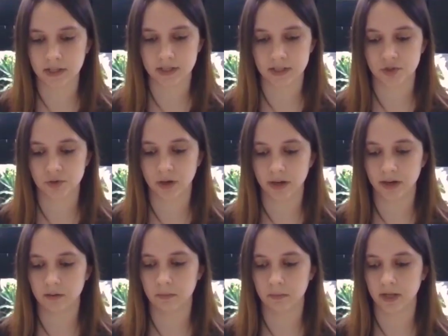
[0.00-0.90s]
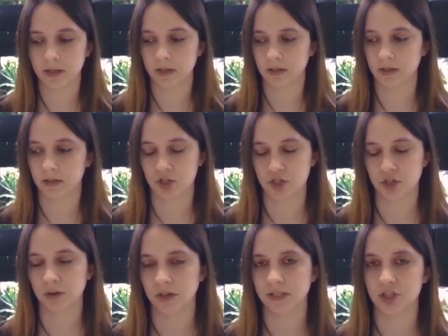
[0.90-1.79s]
I try and make it
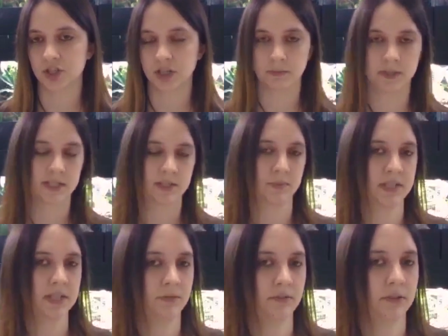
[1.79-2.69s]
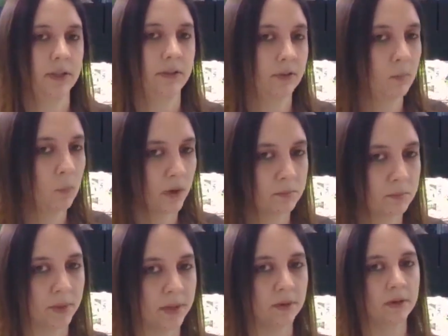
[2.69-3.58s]
sure it's a shipment specifically from one
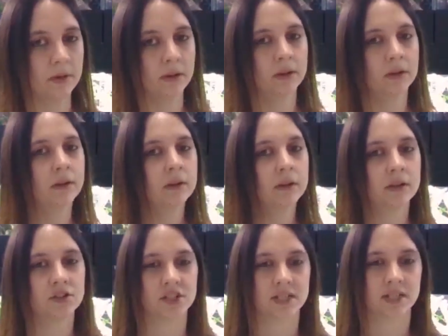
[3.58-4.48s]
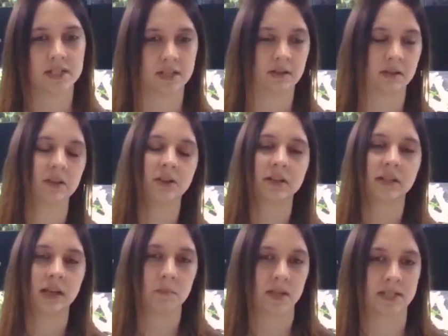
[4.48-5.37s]
breeder, just because it could
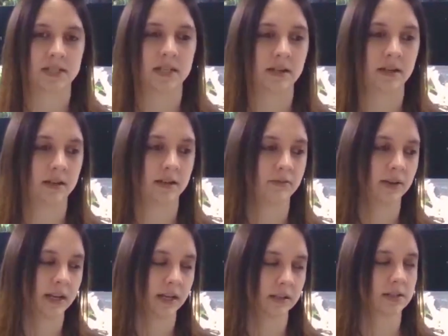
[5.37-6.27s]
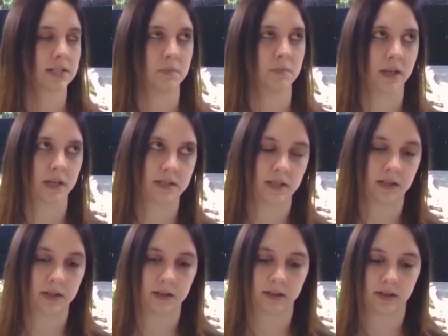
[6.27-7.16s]
get messy. And if I get
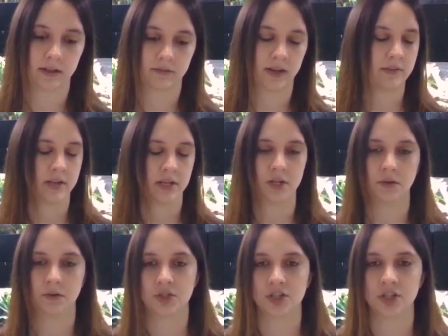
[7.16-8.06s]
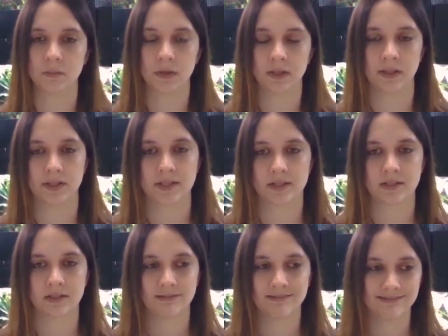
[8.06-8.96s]
inspected, like if I have a huge shipment,
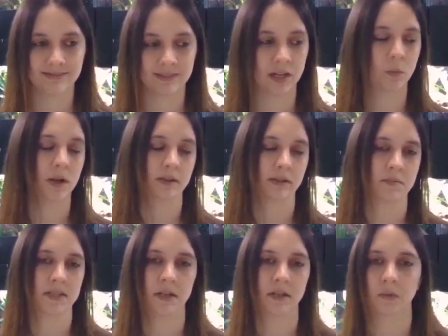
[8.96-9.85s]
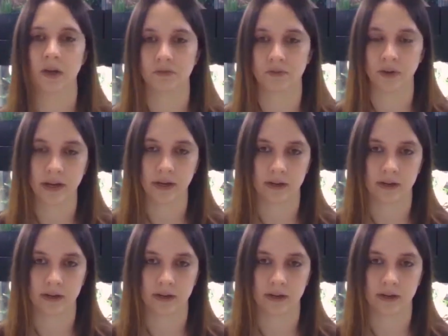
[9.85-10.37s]
I don't want them sitting around for 8